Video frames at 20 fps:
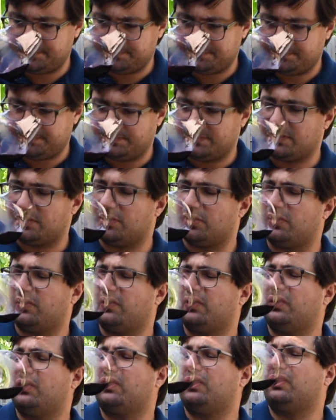
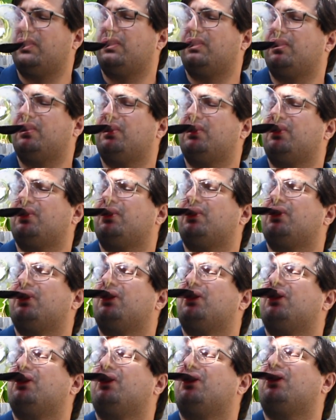
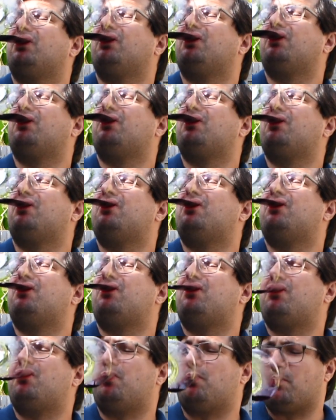
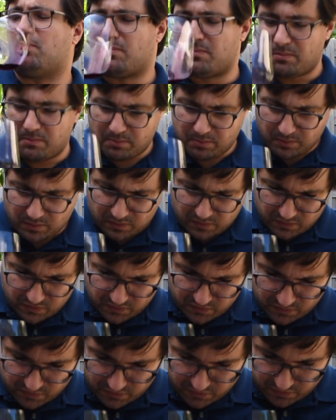No one is speaking in this clip.